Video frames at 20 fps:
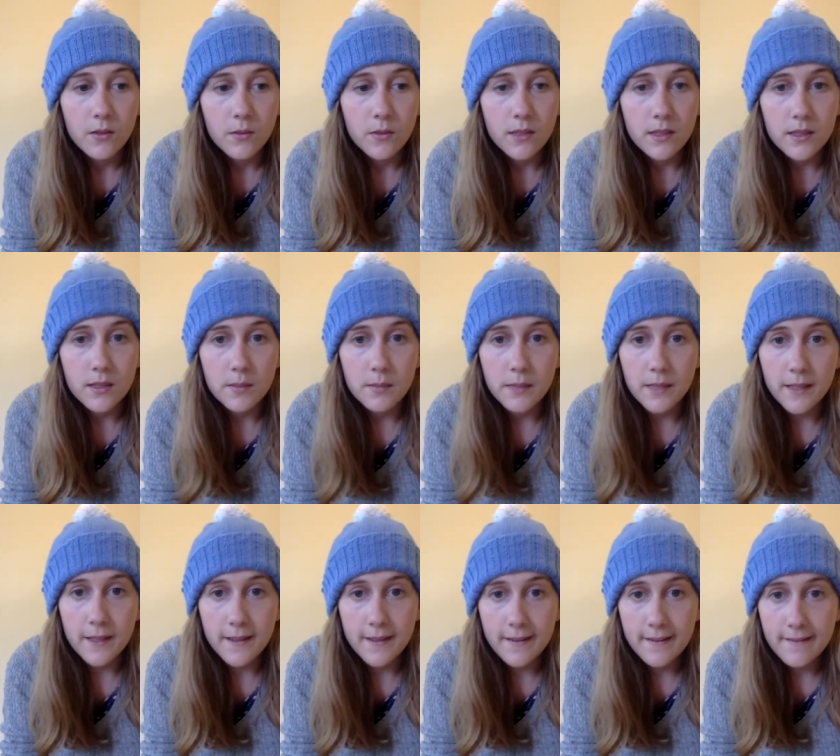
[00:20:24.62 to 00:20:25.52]
went to
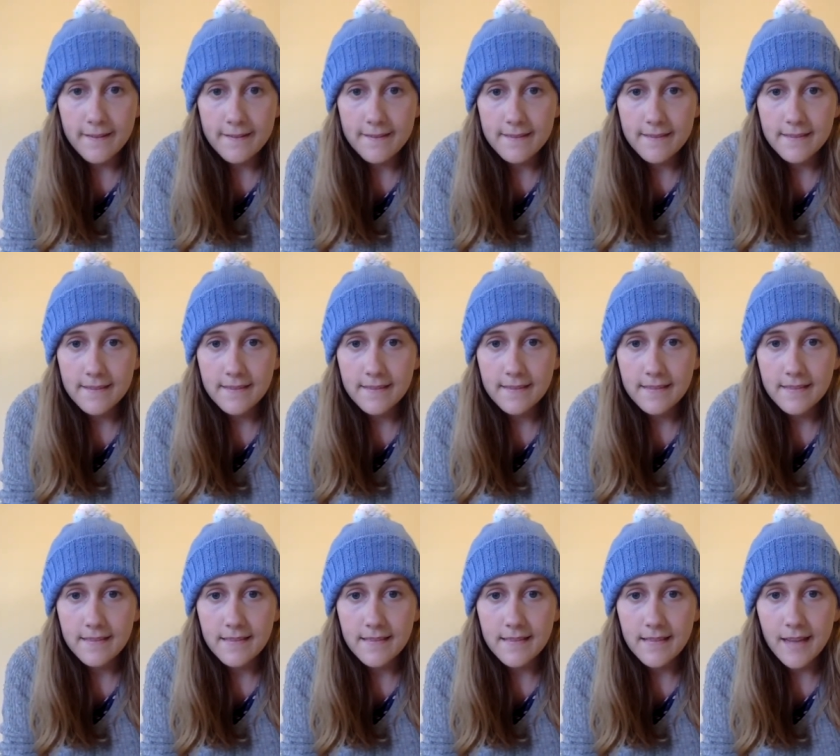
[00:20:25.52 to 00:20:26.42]
bed,
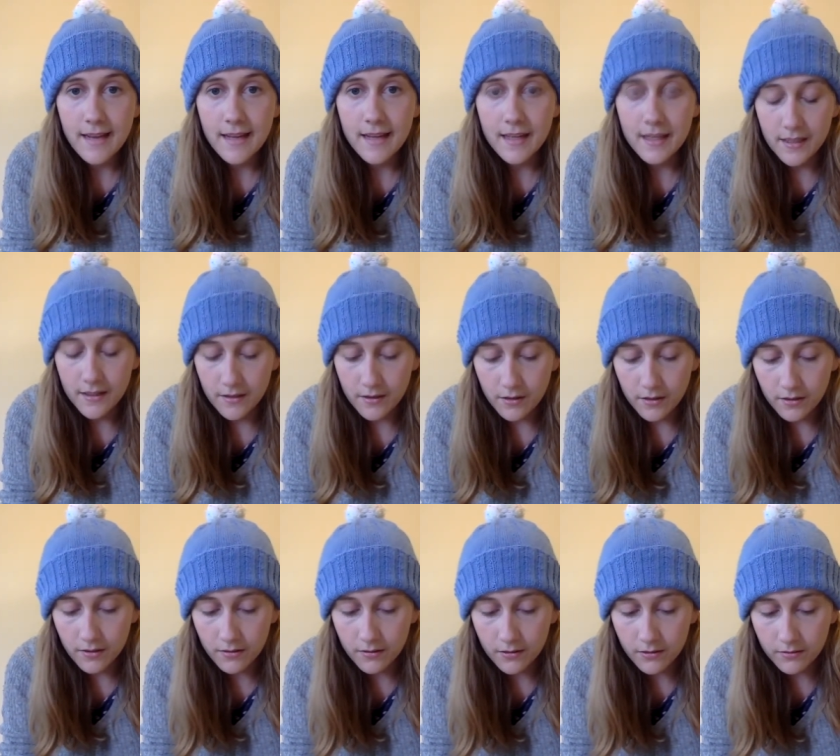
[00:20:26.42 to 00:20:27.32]
and
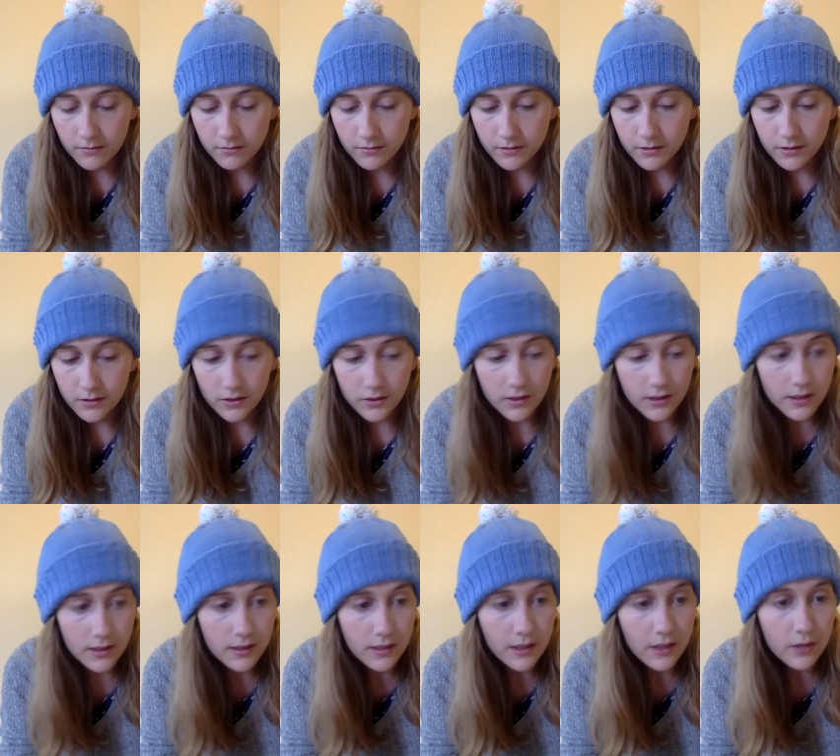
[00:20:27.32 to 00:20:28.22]
got
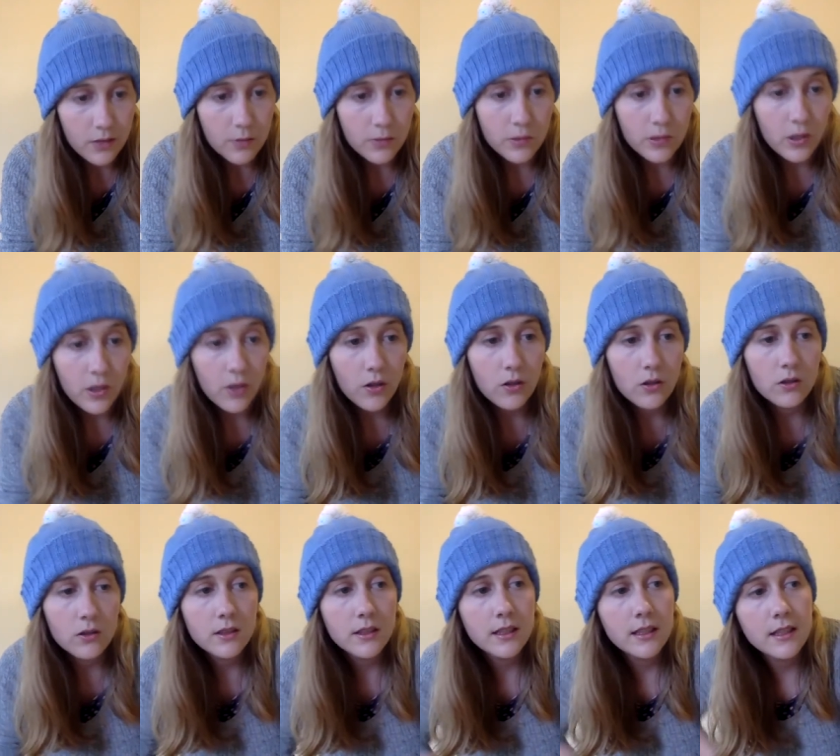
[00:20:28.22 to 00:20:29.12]
this terrible
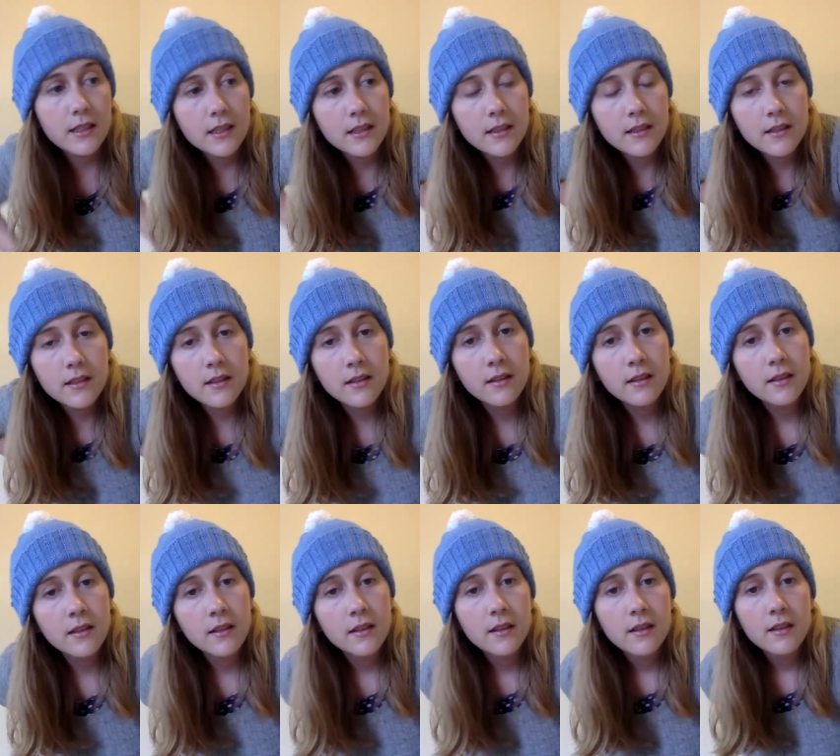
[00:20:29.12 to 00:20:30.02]
cold. And
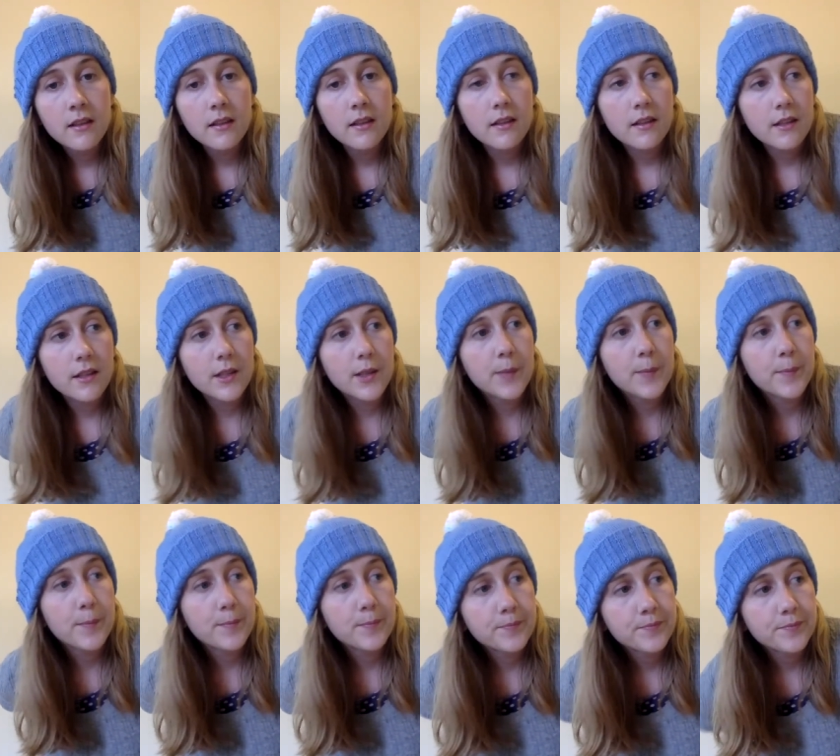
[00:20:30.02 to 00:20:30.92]

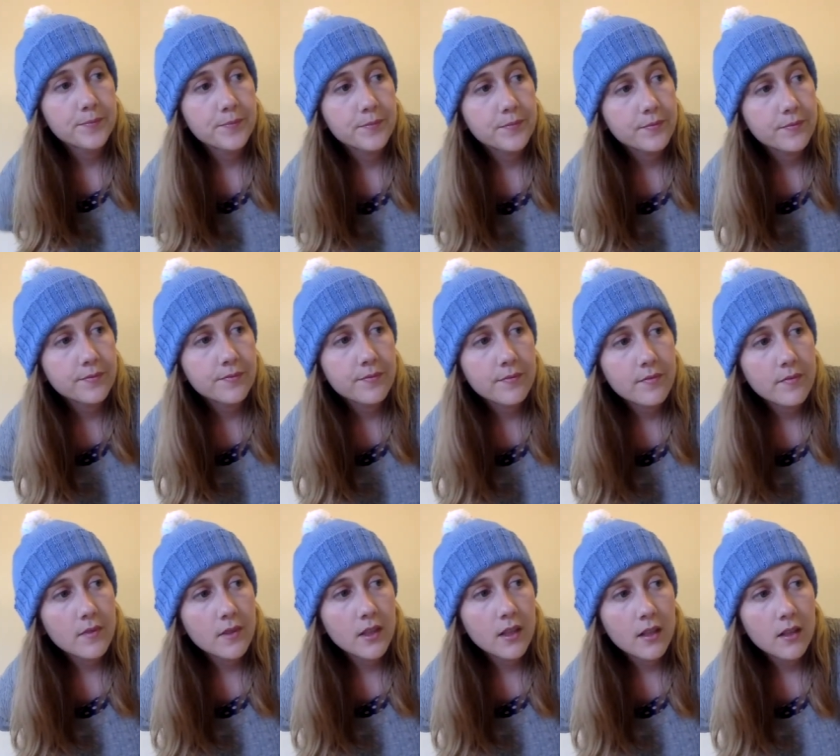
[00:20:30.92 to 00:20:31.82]
um,
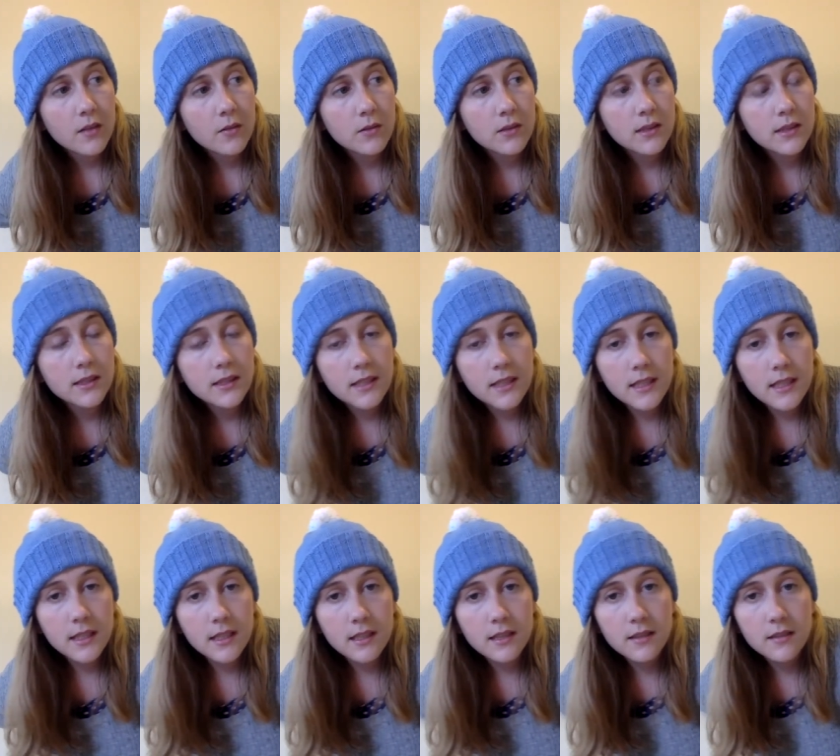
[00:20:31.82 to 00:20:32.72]
I was
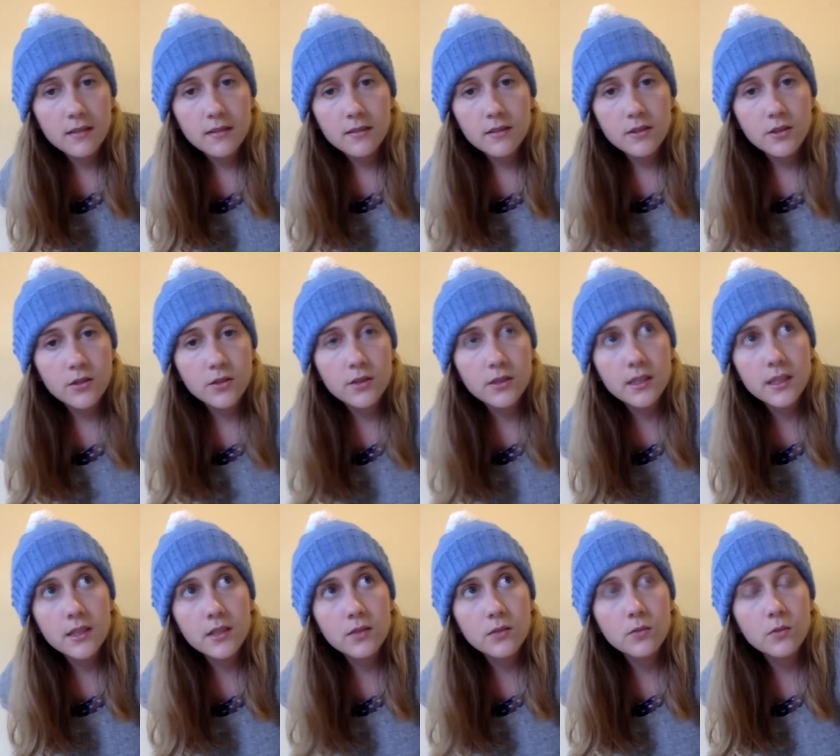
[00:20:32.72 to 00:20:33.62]
sick, too
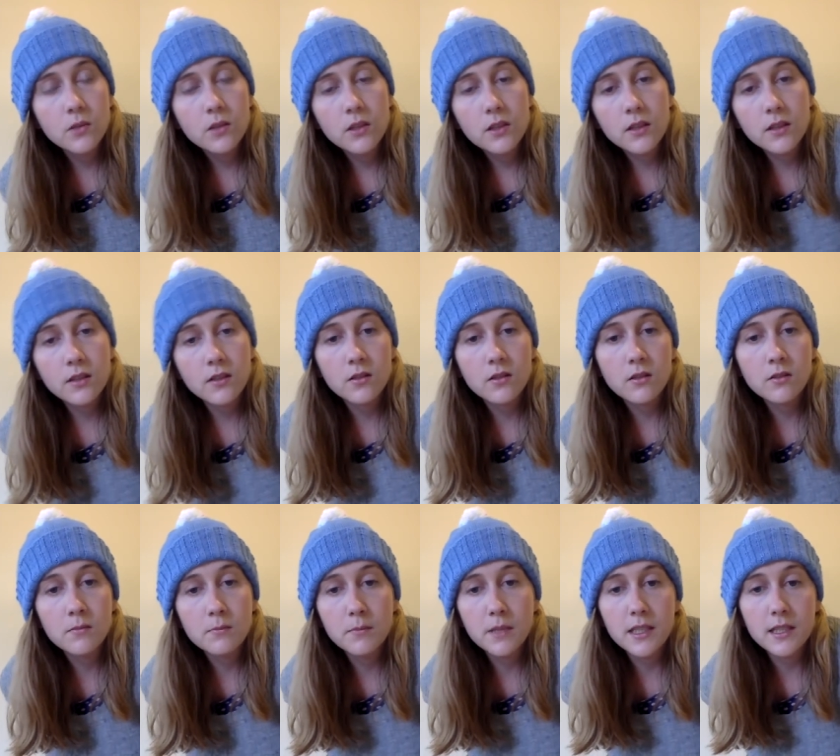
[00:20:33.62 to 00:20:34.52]
sick to work
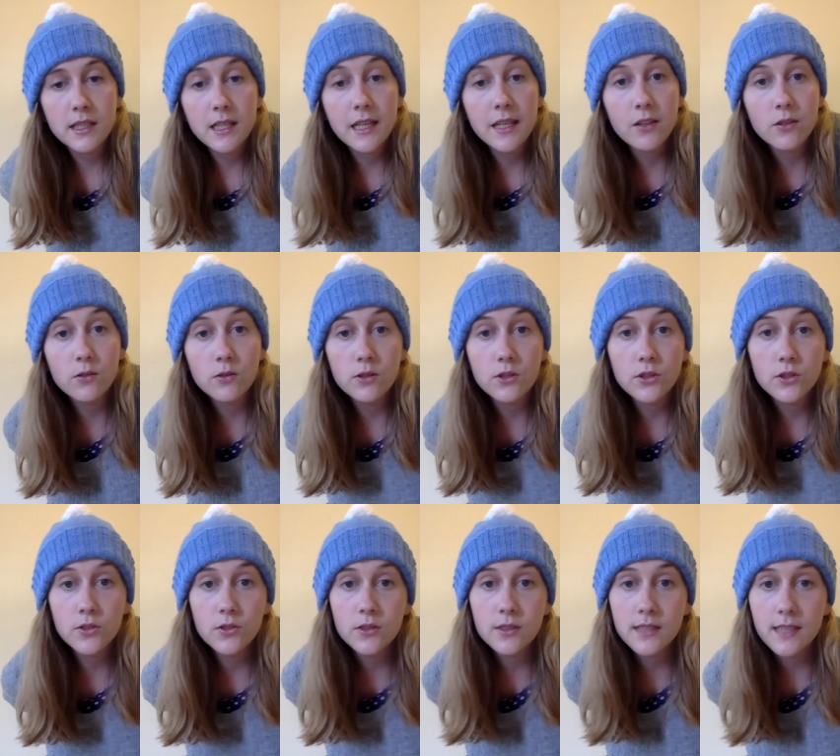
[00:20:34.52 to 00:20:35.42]
on Monday or
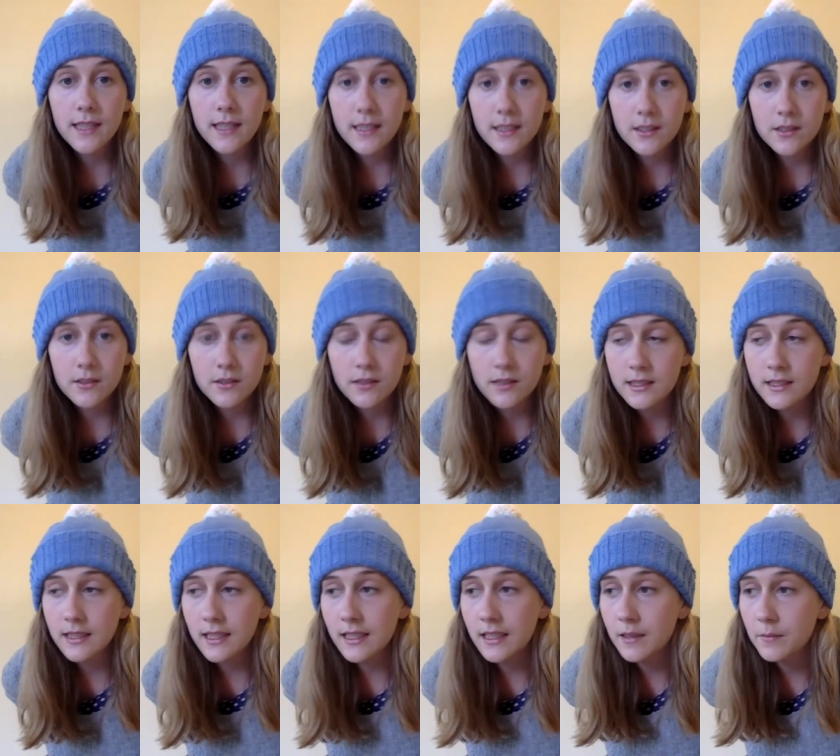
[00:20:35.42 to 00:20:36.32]
Tuesday, so I
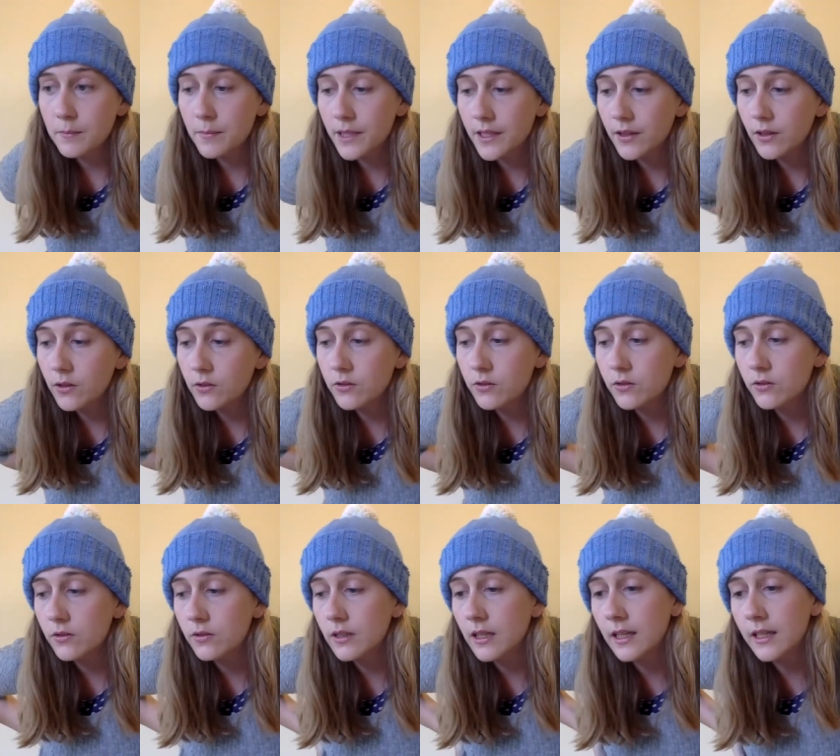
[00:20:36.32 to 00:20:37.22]
stayed in bed those
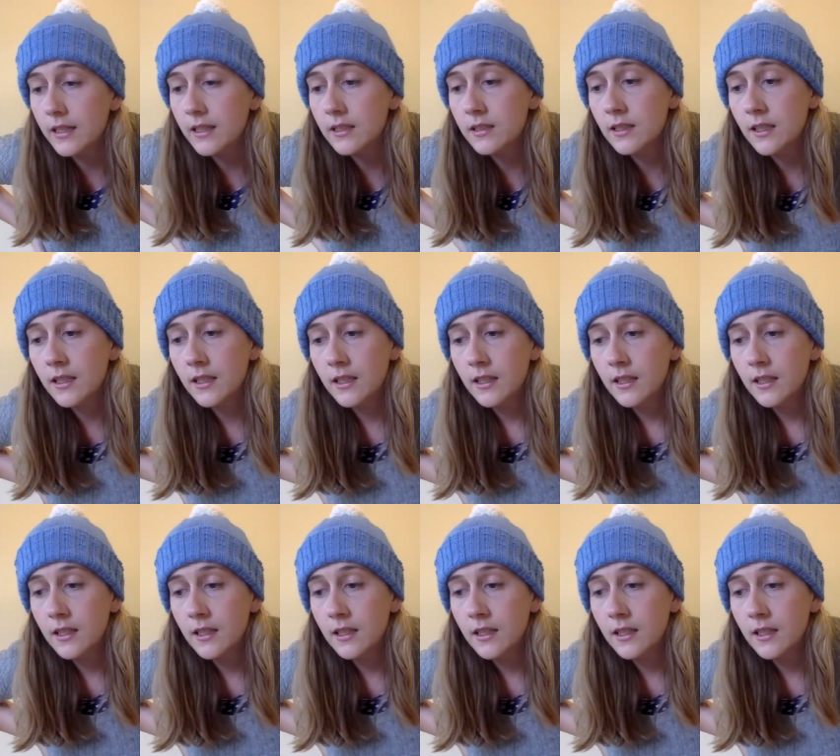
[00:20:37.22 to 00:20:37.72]
two days.